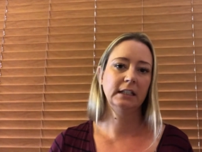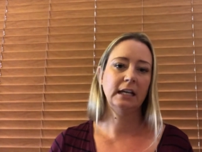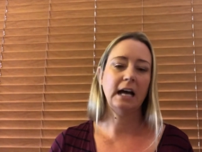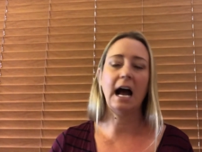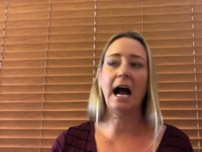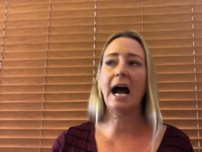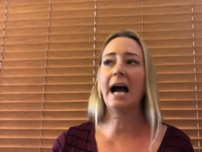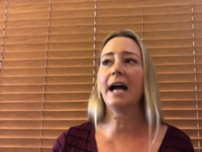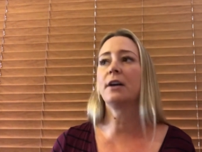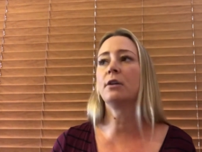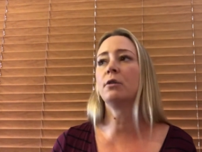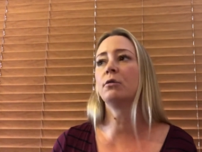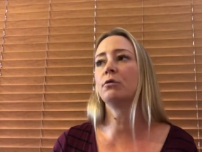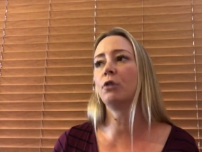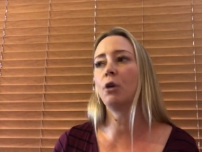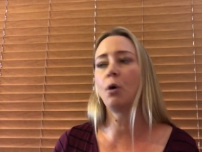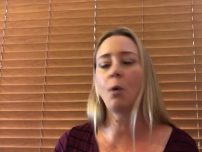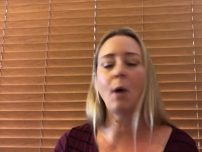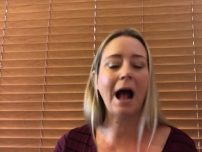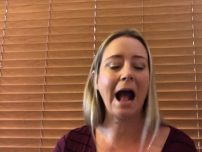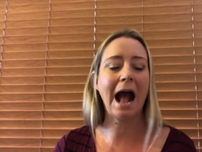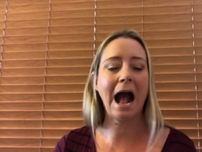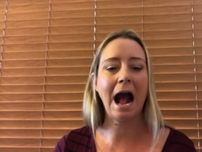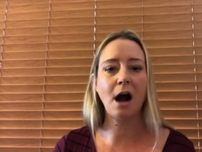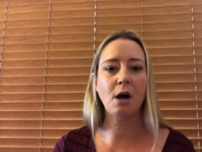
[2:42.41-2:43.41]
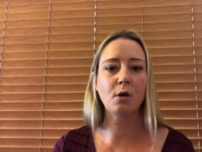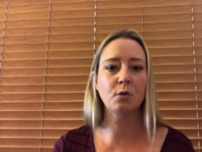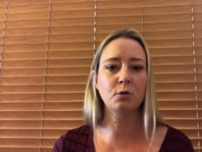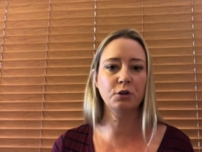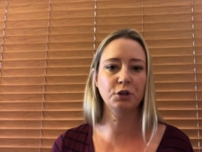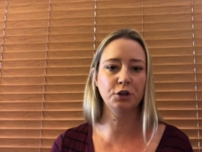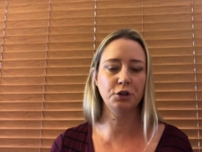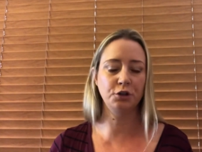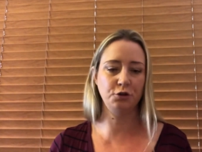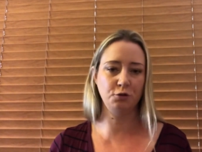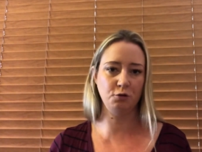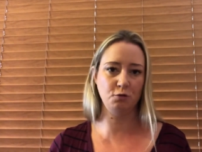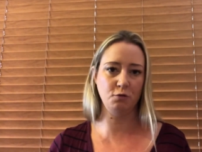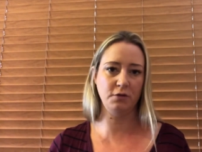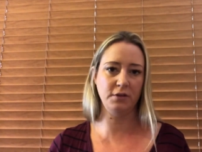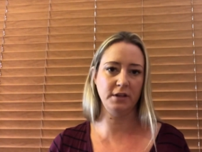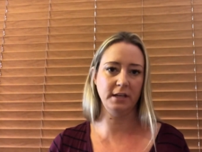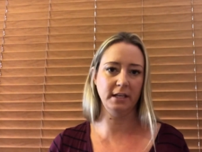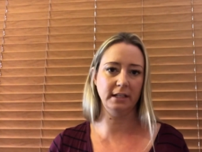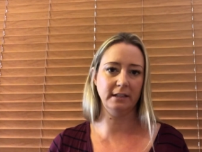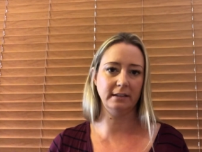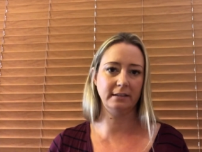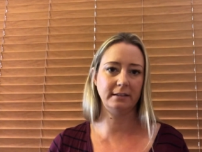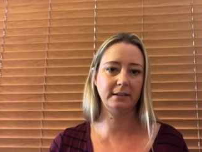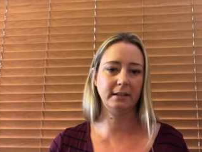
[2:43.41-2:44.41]
I don't know how to do
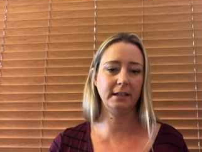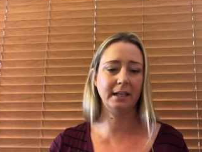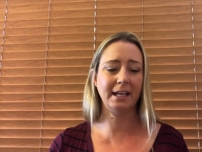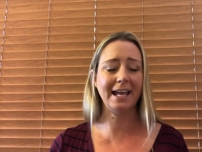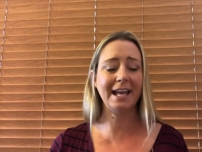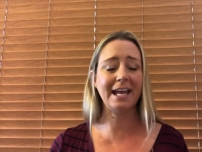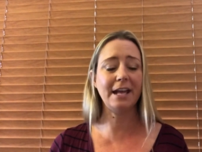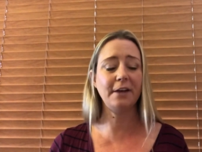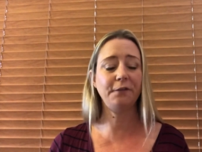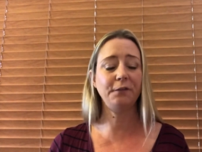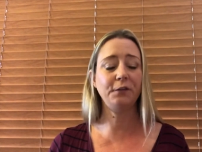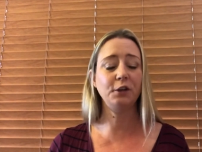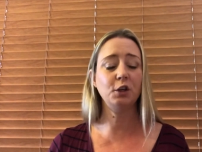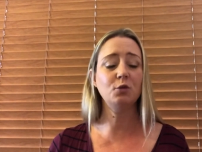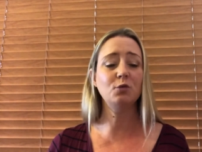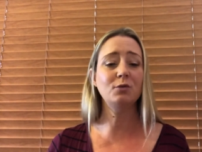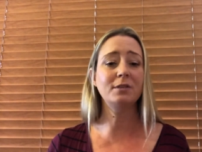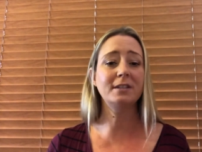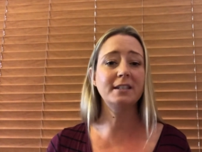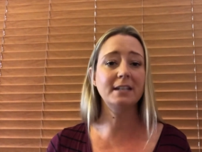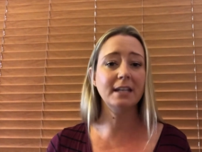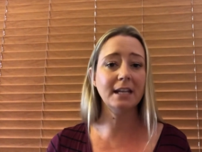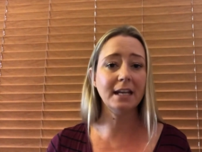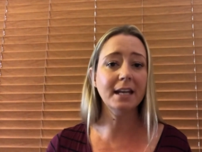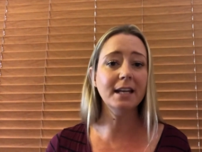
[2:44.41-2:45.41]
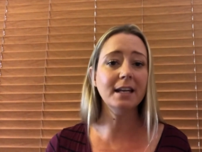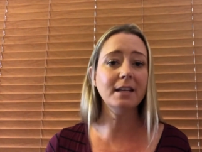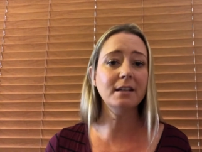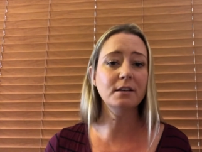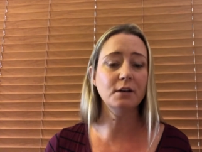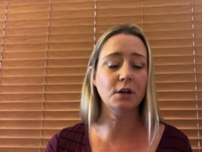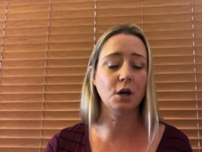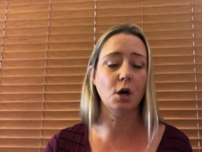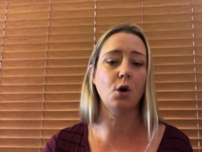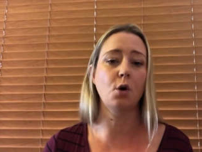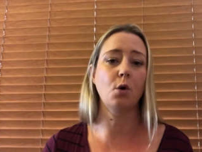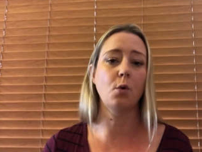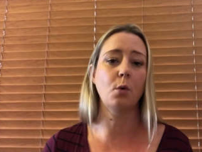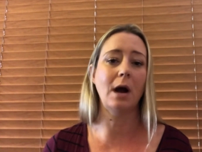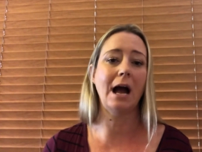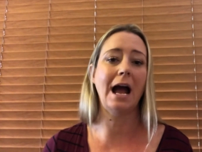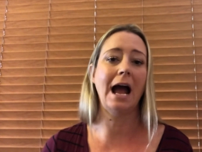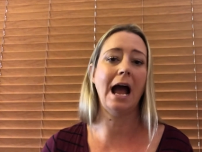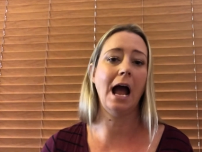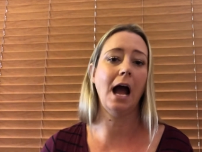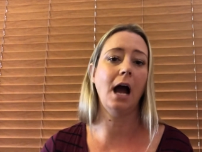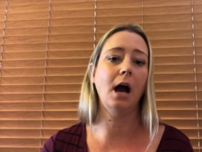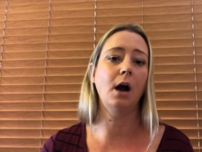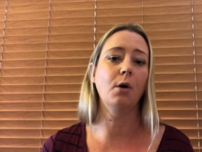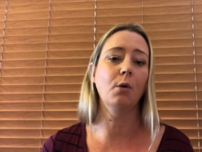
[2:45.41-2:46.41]
this. If you did know
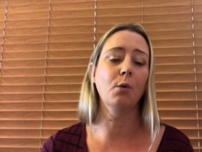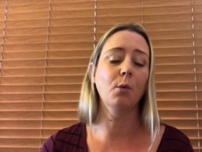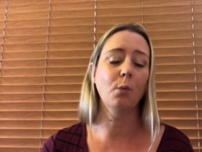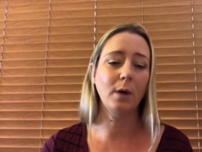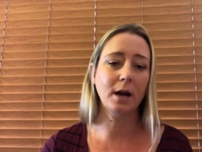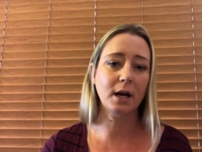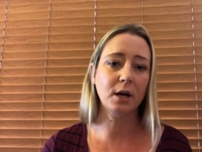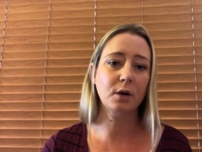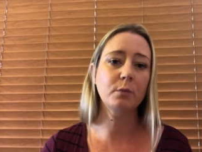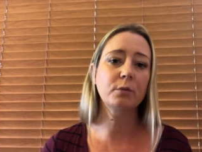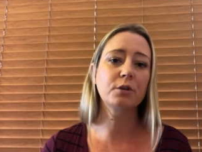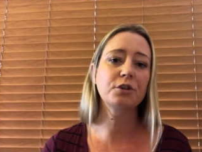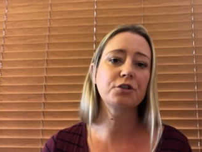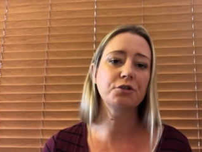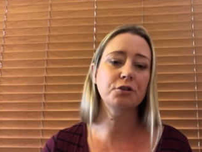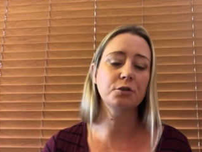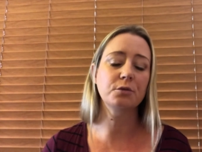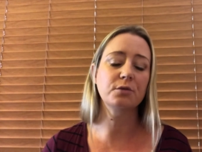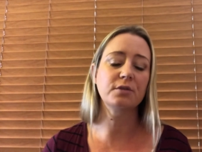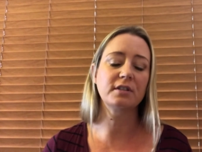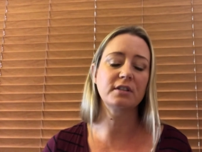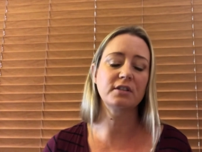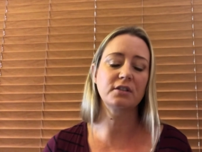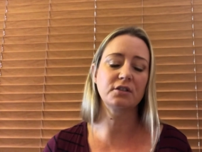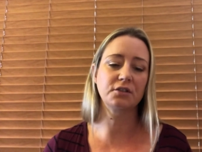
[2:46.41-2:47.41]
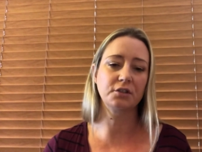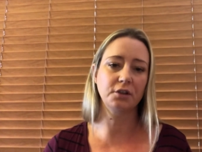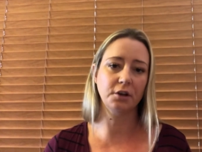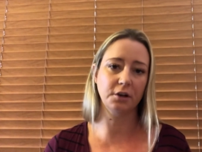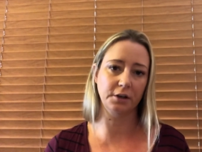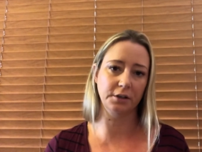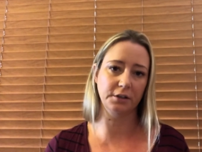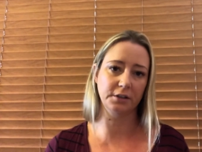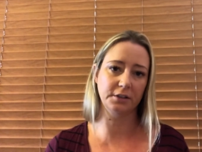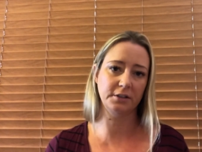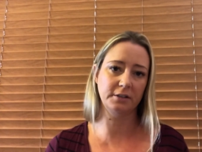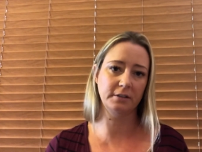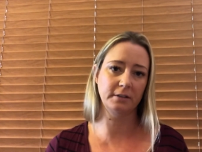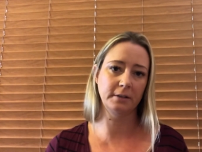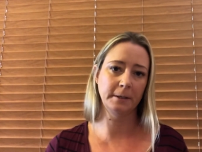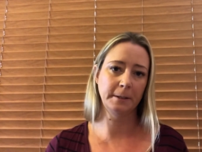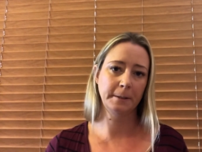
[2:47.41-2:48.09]
how, where would you start?